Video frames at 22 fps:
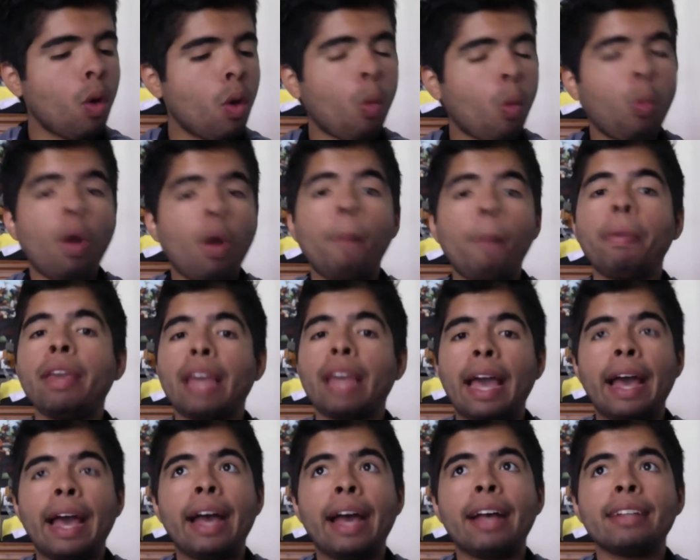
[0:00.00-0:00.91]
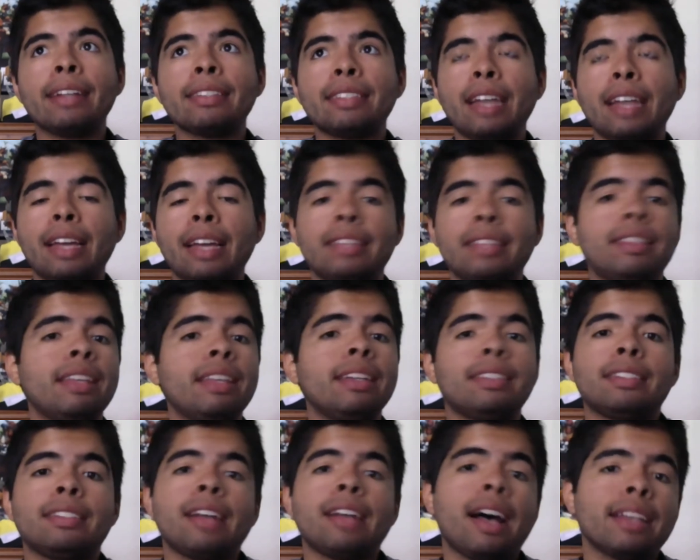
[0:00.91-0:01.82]
whipping ass, I think
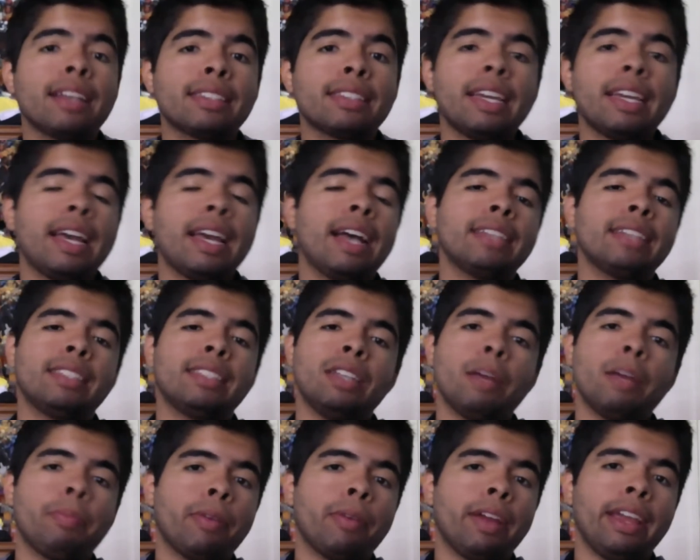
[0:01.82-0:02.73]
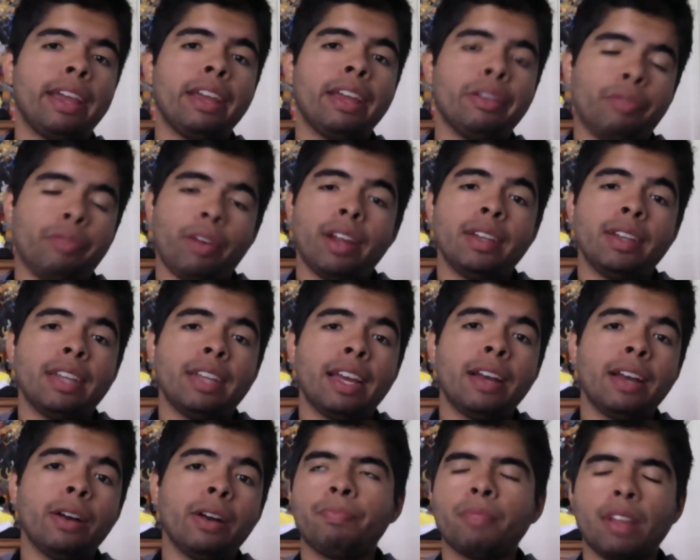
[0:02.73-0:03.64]
Sasuke has the upper hand right
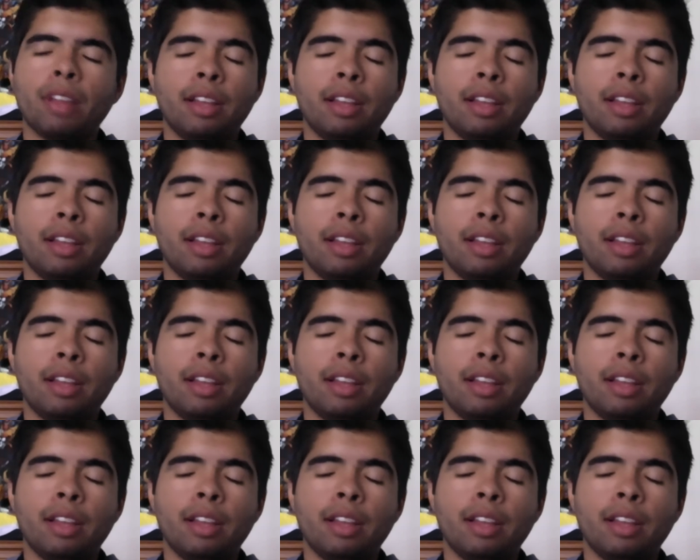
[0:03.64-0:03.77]
now.